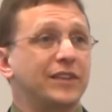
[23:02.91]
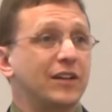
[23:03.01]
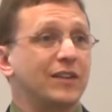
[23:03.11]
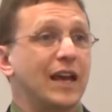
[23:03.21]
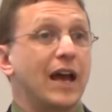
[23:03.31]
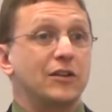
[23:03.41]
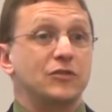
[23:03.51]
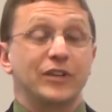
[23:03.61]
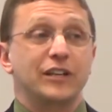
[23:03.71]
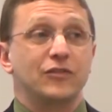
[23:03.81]
there that
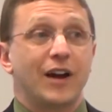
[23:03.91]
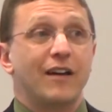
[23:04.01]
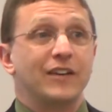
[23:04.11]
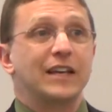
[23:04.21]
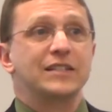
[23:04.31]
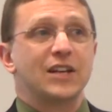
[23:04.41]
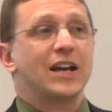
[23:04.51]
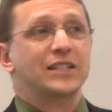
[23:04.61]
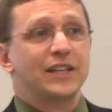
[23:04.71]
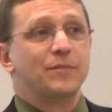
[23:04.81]
drinking driving is
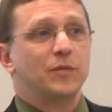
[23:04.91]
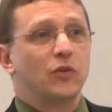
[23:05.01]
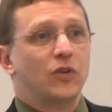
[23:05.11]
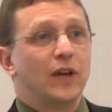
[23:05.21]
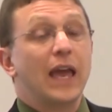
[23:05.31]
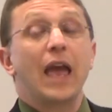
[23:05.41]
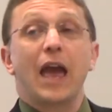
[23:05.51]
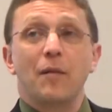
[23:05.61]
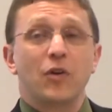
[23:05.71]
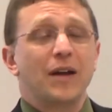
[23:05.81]
not acceptable,
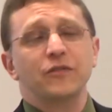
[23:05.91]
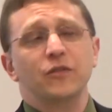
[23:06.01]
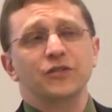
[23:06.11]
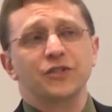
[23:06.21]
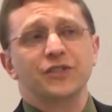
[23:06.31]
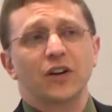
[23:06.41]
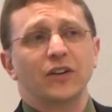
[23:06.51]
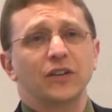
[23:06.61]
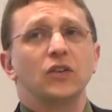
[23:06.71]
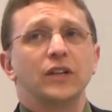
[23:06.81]
and perhaps folks are
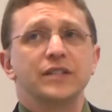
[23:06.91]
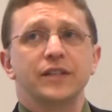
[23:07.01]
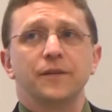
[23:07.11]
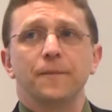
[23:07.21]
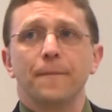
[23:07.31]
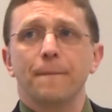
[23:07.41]
starting to listen.